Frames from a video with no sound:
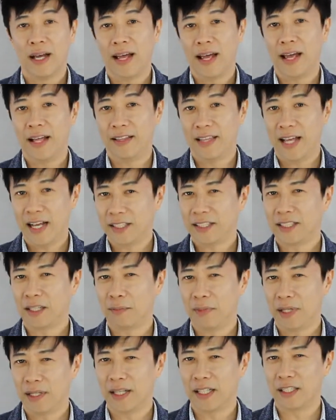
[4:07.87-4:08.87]
and that's
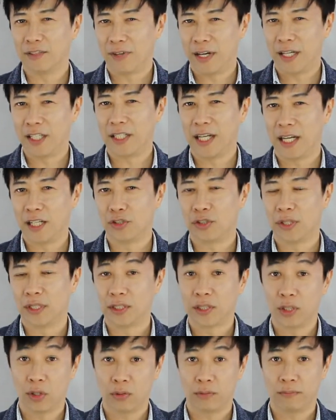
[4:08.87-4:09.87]
something that's very
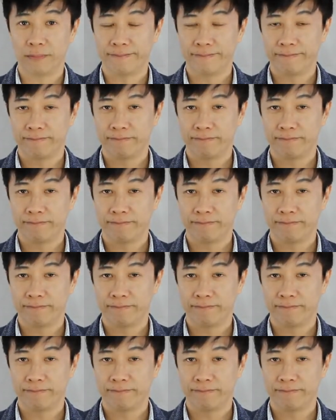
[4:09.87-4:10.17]
dangerous. So